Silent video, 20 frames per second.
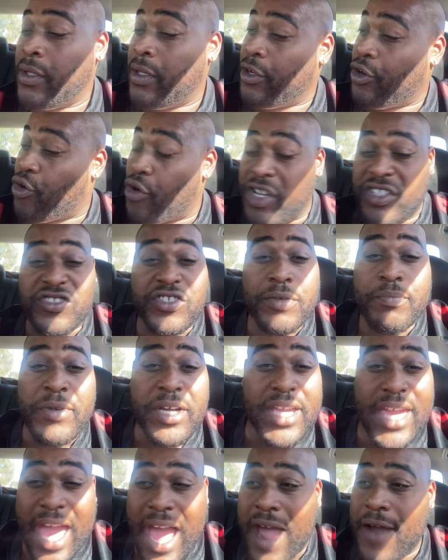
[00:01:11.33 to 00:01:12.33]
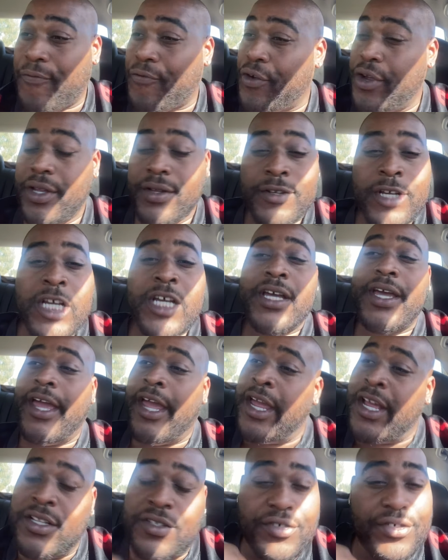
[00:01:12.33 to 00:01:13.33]
Christian McCaffrey,
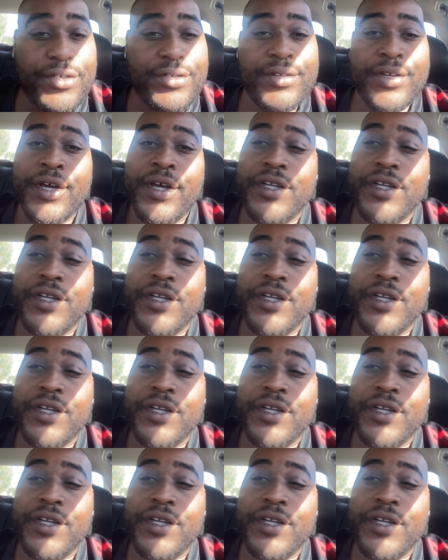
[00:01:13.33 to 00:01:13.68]
injured.